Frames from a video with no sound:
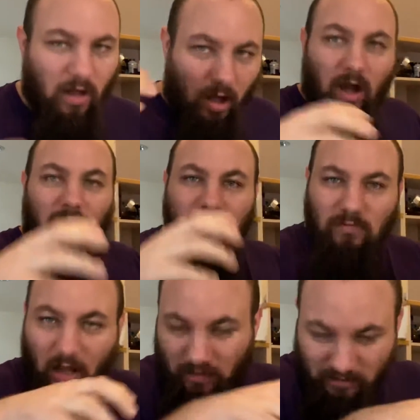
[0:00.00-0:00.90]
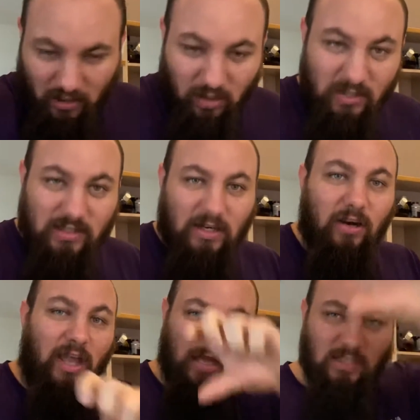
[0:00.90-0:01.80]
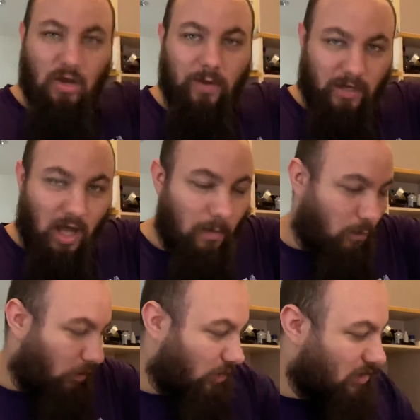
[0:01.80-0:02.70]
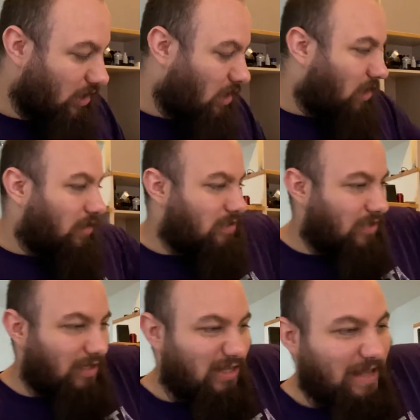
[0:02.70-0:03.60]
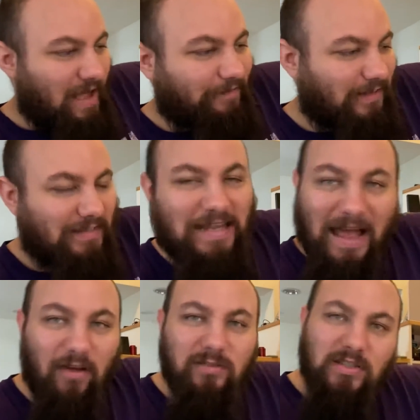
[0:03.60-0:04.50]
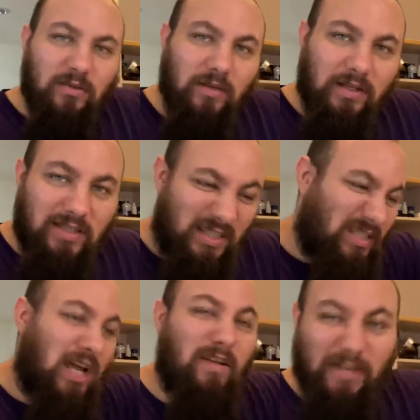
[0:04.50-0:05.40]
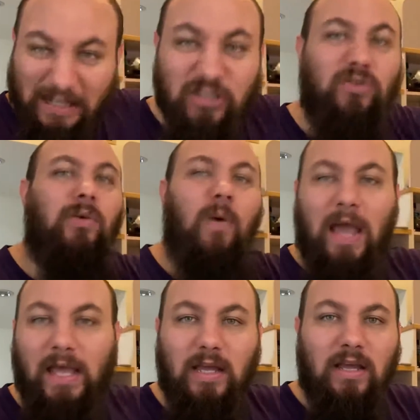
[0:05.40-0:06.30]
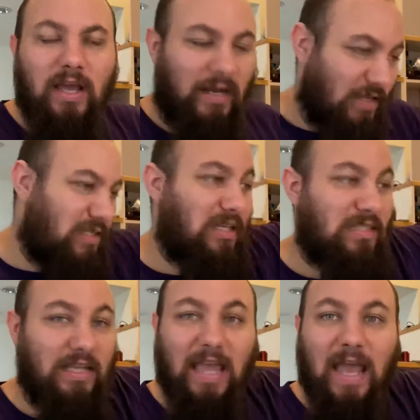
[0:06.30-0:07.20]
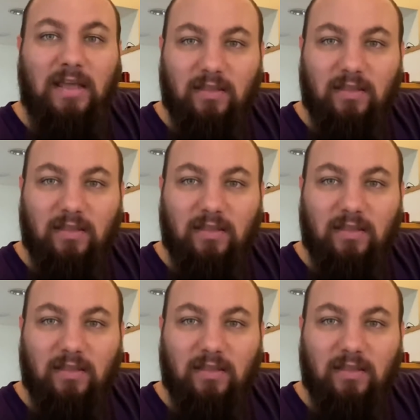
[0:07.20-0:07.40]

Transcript: on a staircase going upwards. To the left down to, he sees kind of an entryway, and he sees the